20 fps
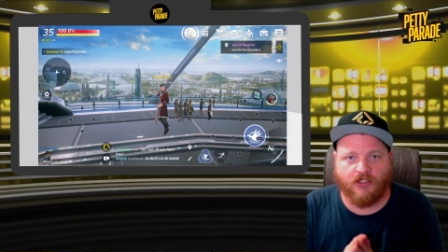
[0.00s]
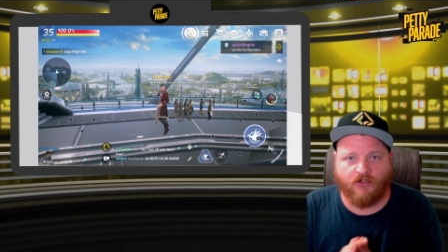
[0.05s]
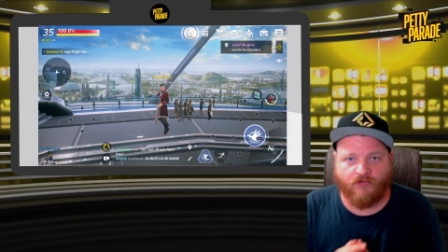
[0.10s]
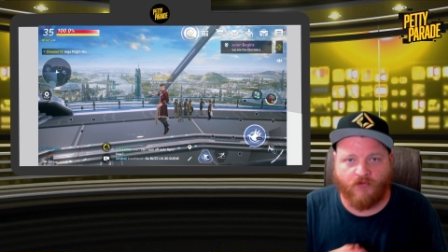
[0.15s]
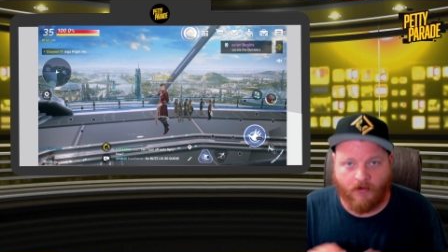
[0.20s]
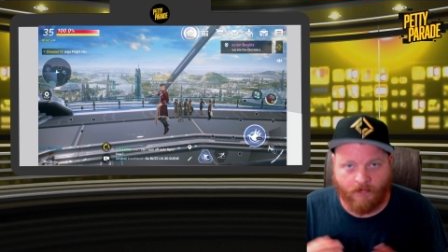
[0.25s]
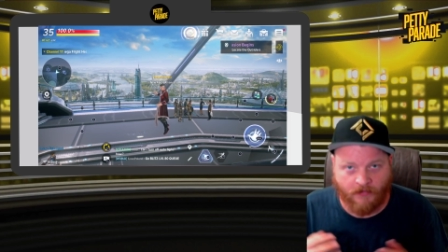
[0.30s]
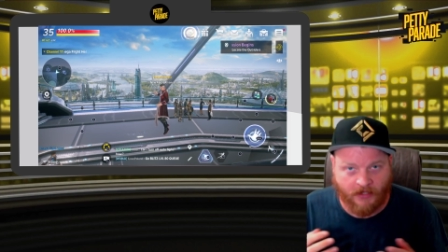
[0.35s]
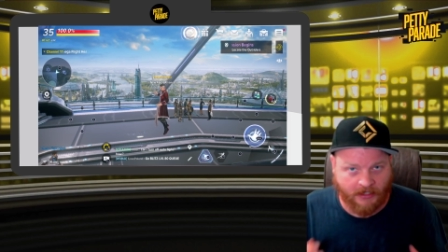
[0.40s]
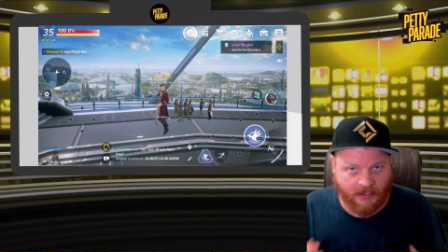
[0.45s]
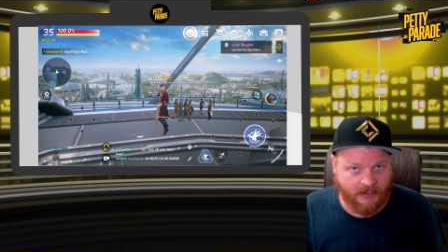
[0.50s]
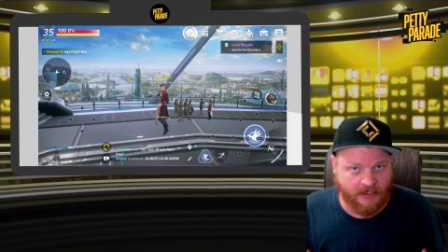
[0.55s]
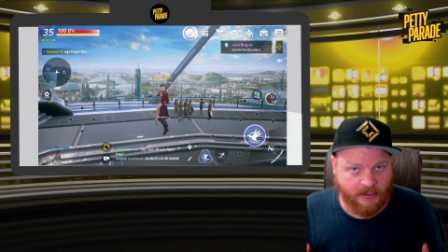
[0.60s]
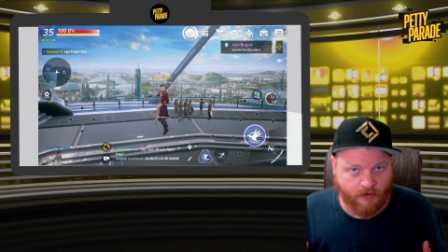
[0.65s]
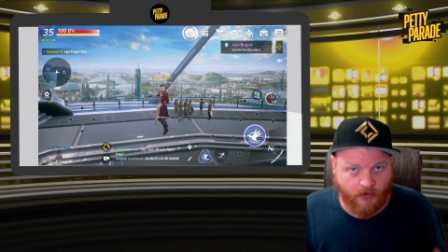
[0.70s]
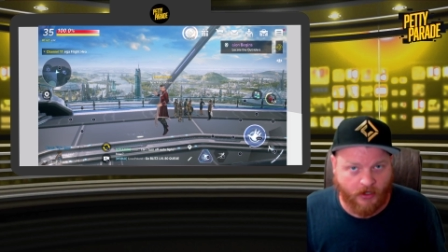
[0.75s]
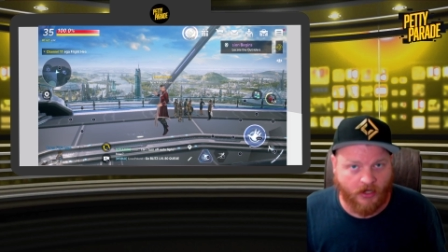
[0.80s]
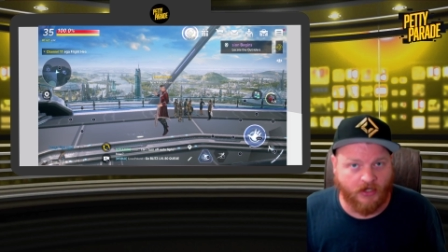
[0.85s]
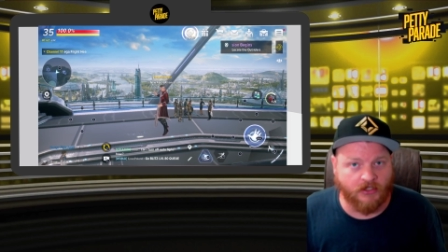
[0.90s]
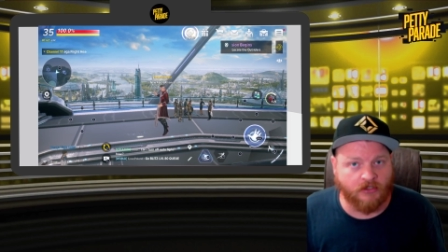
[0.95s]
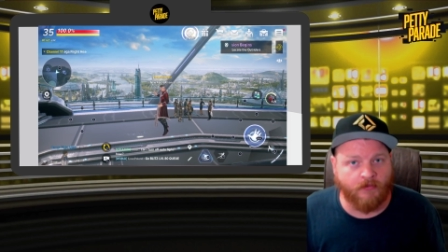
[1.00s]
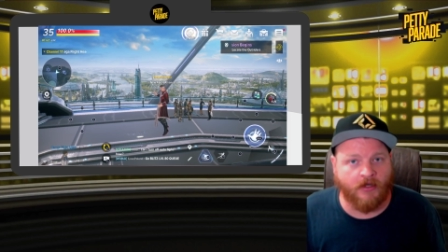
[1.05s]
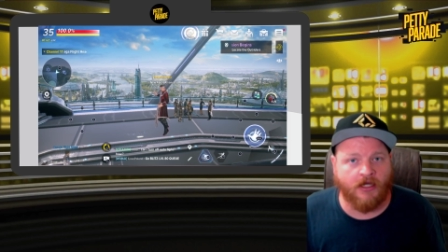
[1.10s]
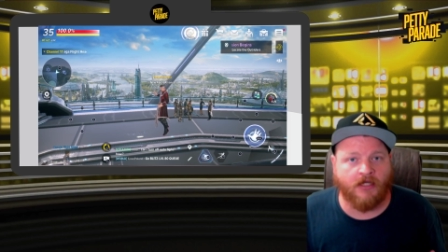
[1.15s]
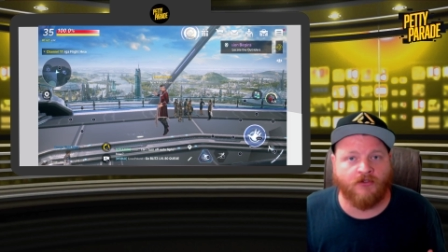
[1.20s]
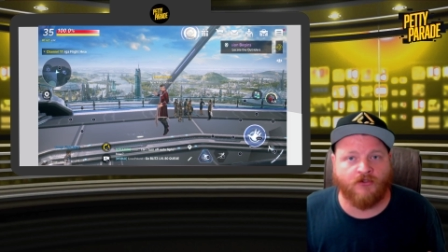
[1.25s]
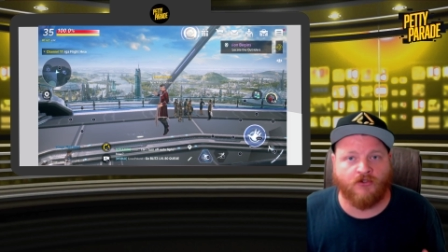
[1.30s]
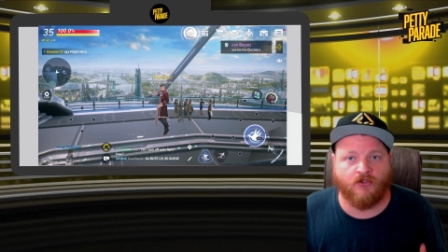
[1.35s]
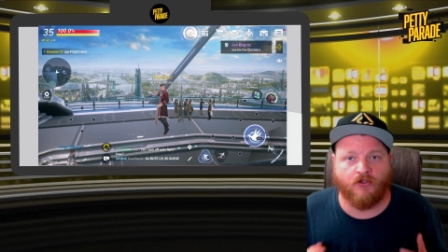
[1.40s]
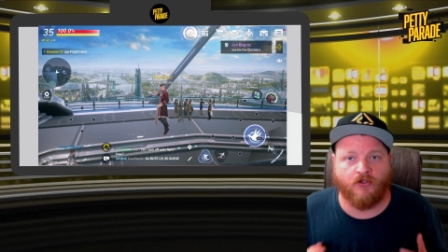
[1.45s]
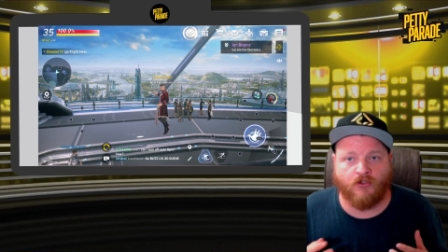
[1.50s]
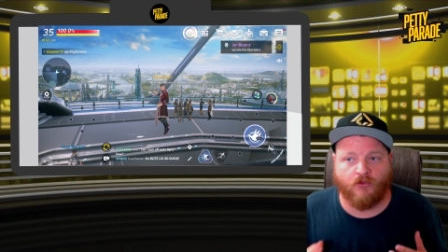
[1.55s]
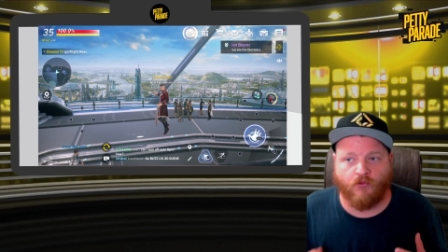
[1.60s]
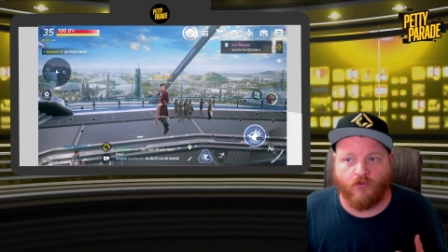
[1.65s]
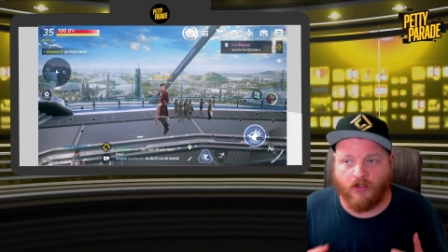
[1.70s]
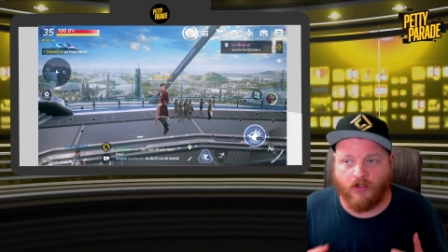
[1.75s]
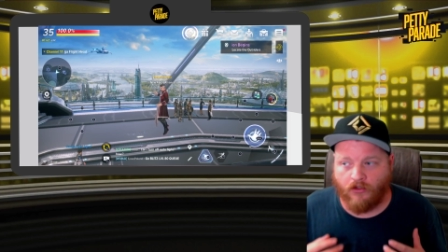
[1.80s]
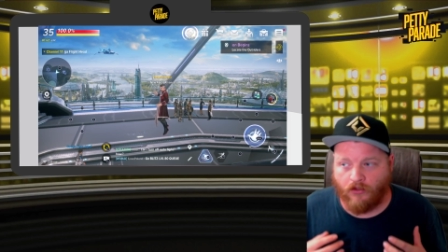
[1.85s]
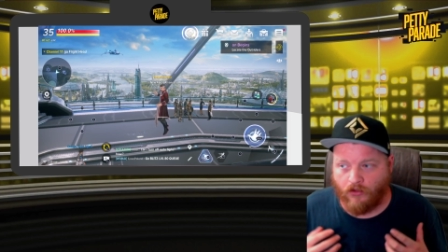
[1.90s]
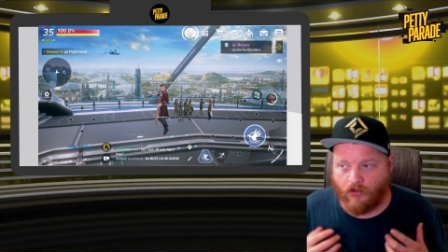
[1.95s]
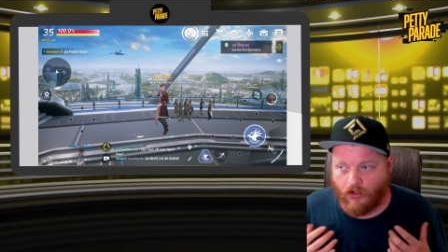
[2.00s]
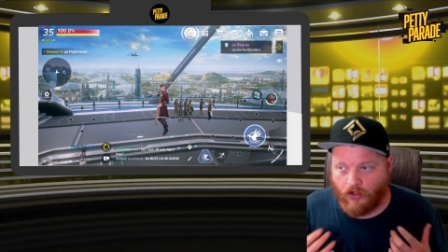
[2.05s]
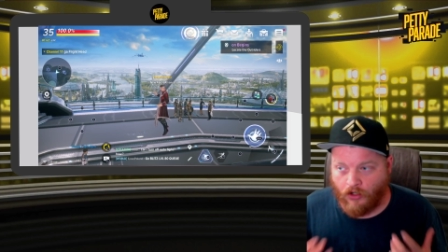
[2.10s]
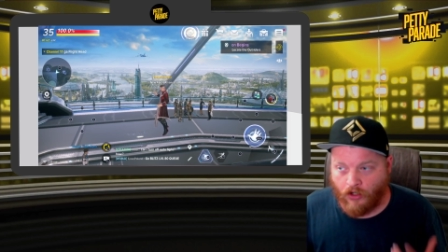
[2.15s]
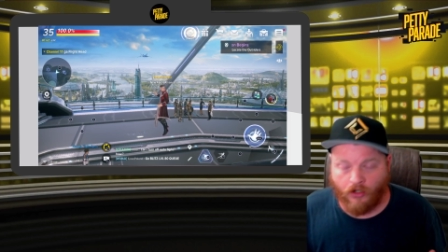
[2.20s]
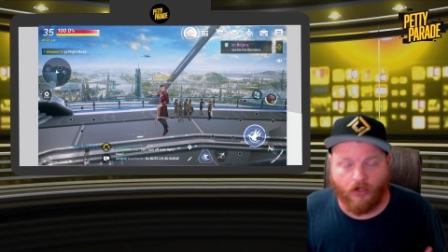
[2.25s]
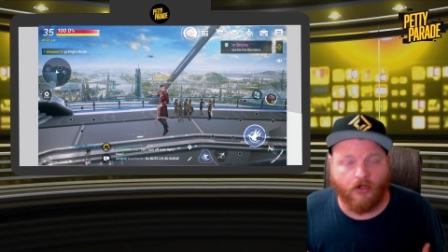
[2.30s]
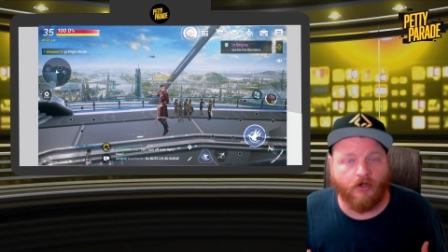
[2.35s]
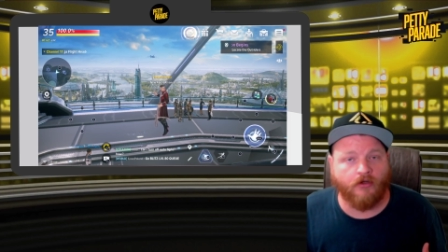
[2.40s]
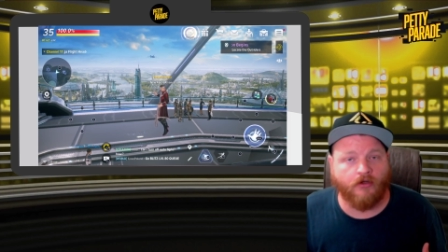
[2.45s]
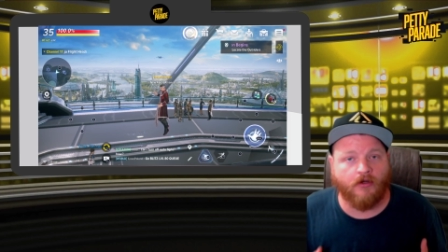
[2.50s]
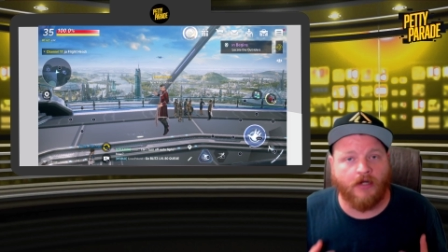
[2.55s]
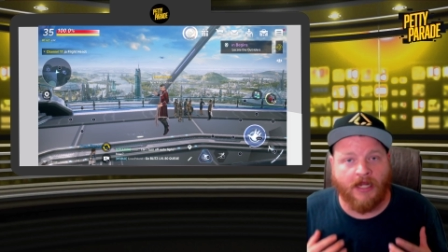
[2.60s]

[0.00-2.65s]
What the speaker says: from like these boss monsters will hurt,